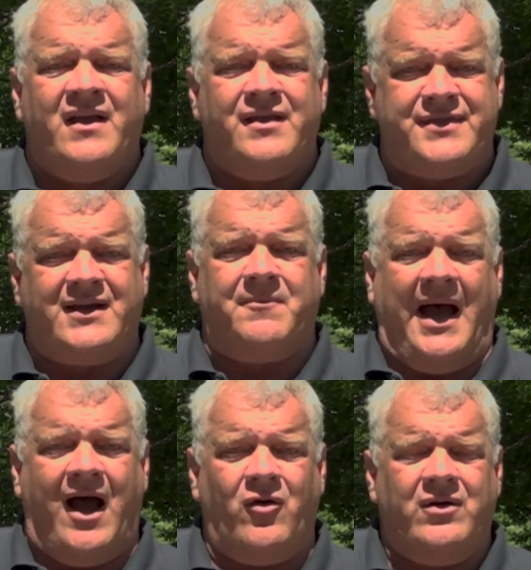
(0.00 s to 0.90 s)
Think
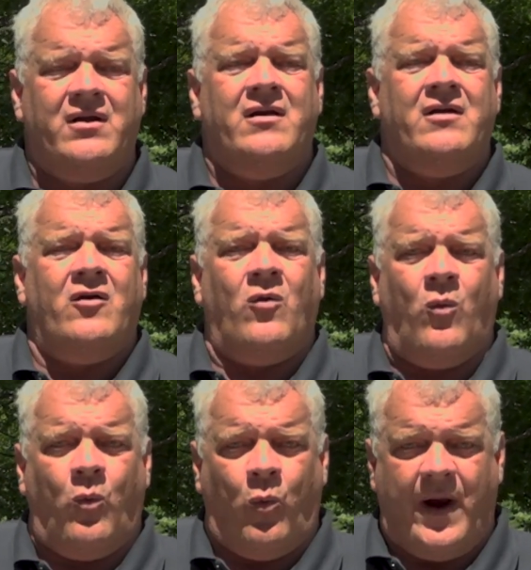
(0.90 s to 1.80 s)
about
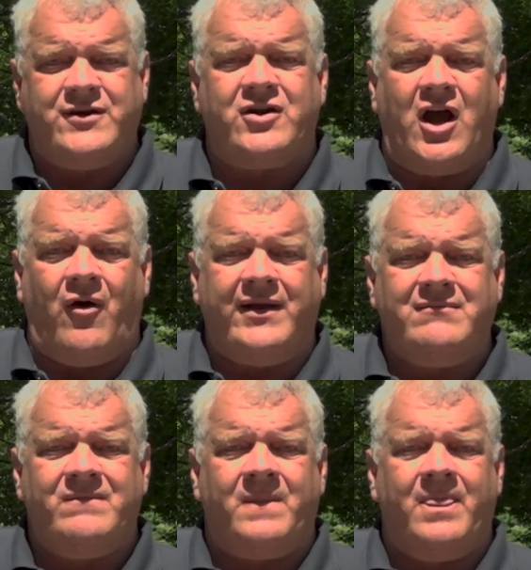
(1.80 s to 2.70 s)
where you're going,
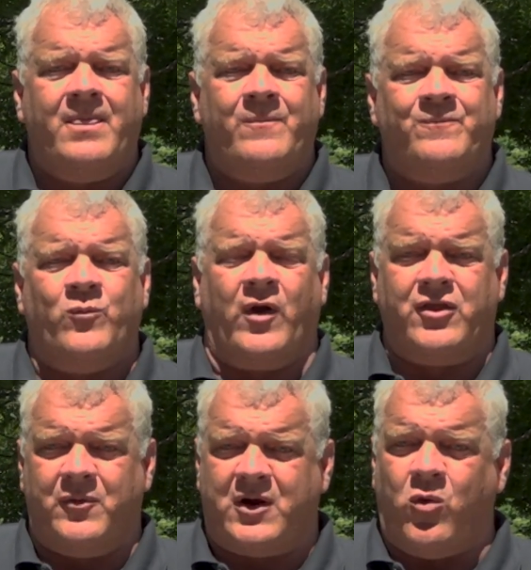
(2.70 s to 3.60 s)
what are
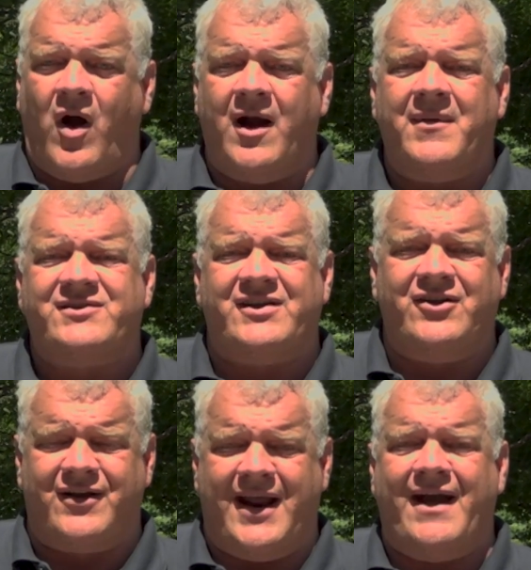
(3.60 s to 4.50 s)
the requirements that
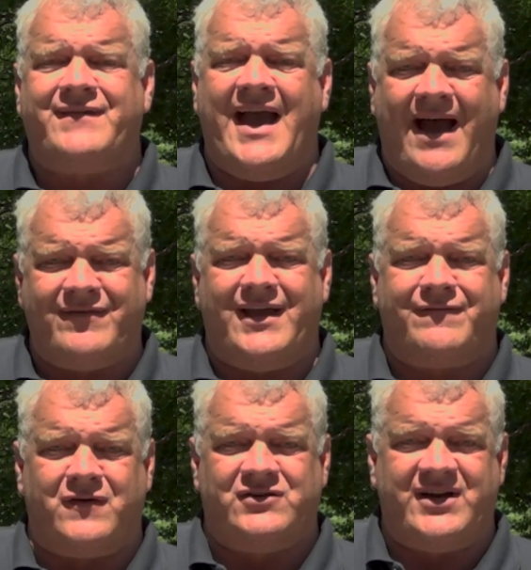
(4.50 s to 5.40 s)
you're going to have in that
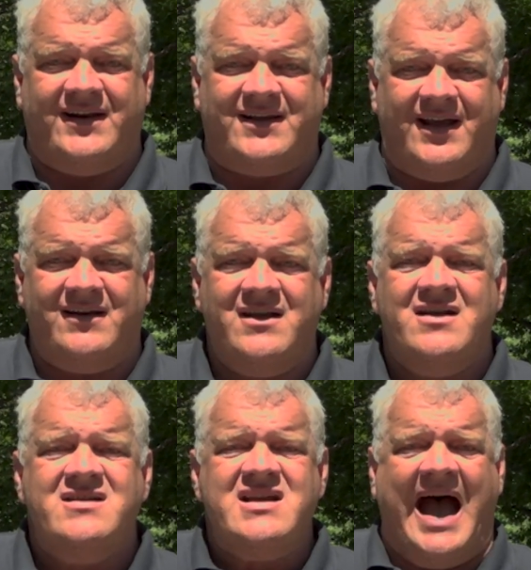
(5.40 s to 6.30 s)
first aid kit,
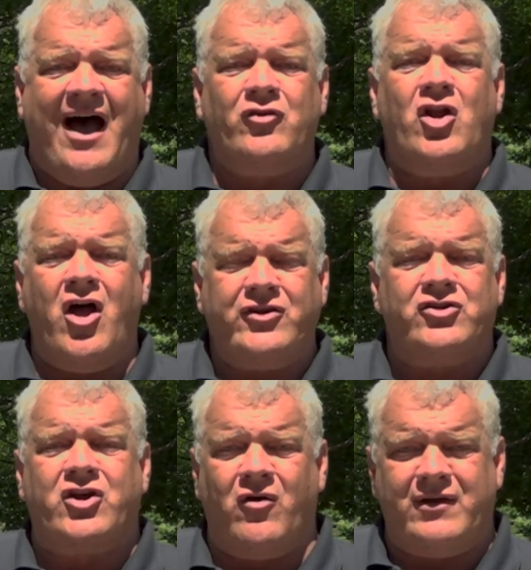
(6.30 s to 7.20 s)
how long
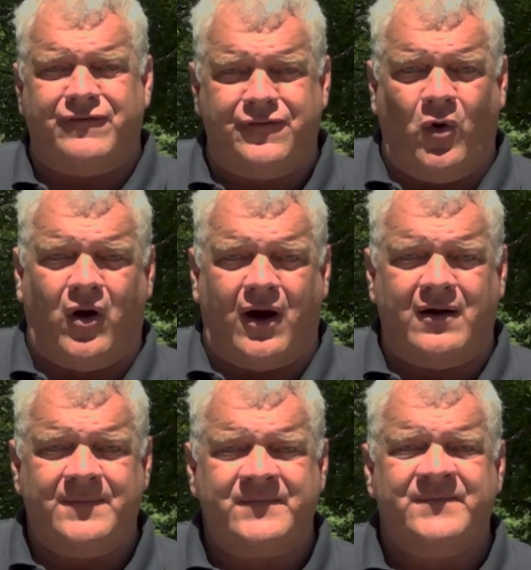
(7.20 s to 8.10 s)
you're going for,
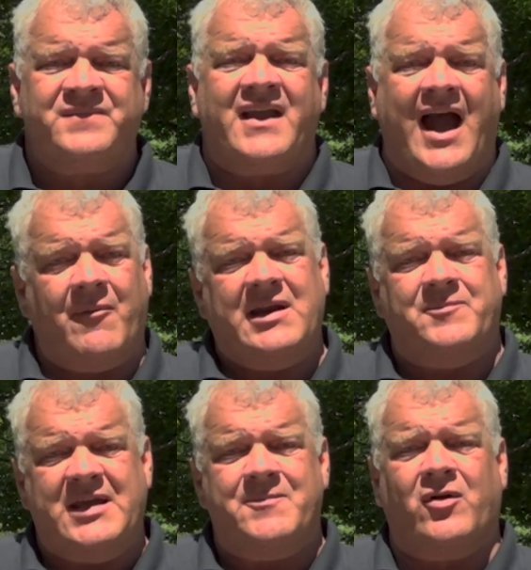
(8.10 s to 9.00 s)
how many
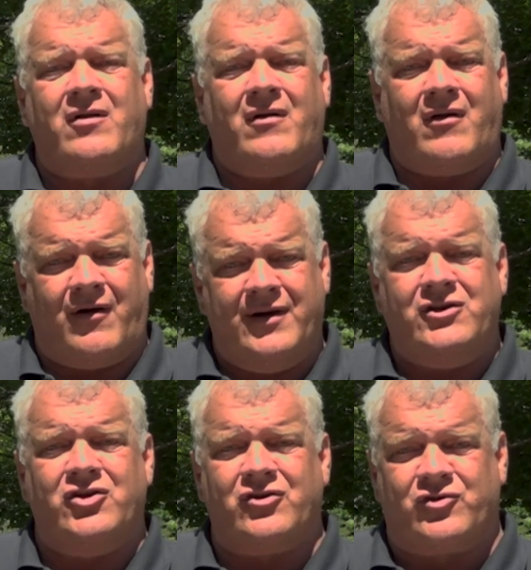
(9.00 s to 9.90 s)
people are
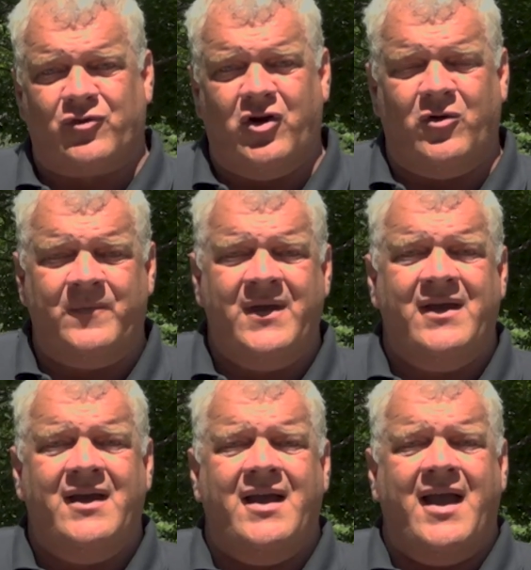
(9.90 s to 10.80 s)
in your group,
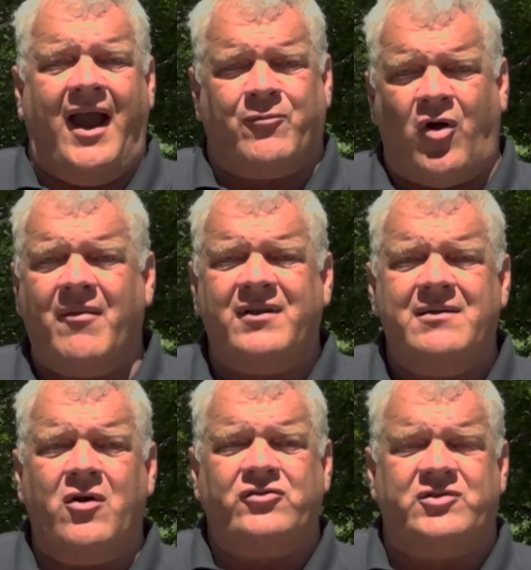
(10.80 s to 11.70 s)
and probably
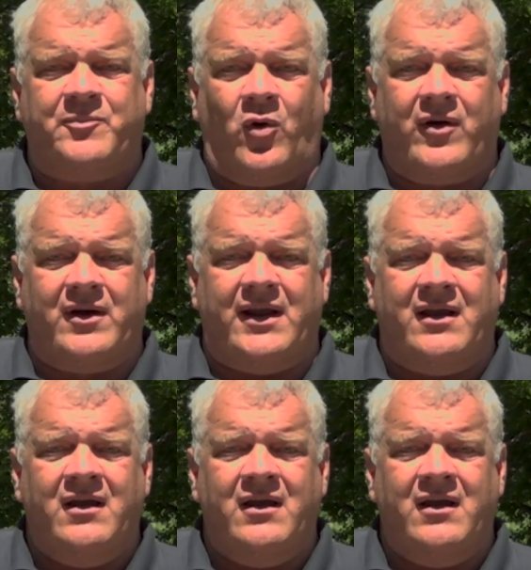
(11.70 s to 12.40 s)
most importantly,